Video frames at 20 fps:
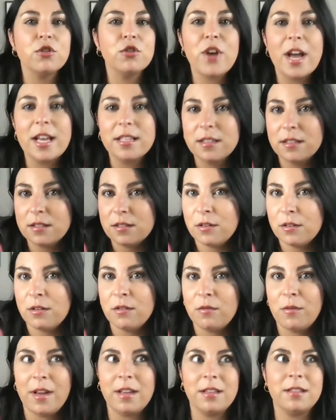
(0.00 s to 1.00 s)
dress a
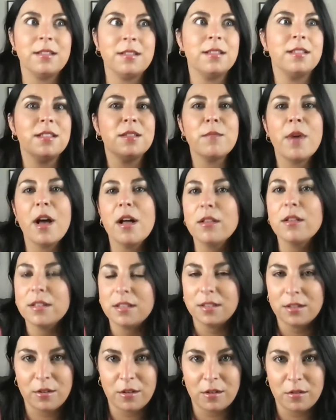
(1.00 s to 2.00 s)
certain way, smell
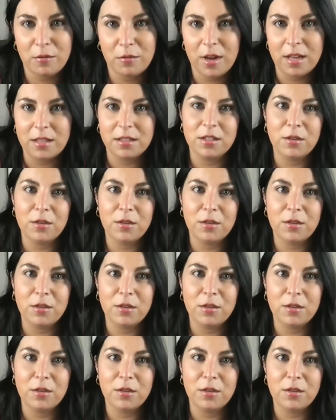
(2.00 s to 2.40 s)
a certain way.